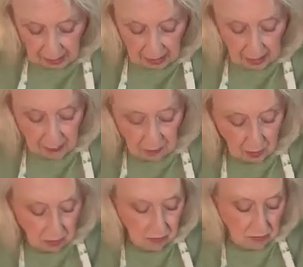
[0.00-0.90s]
I bought
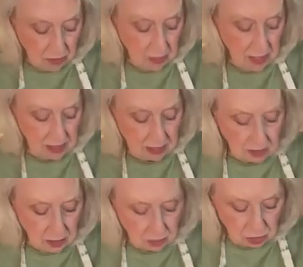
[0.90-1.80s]
it a few days
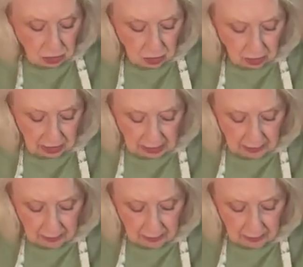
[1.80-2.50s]
ago to cook, and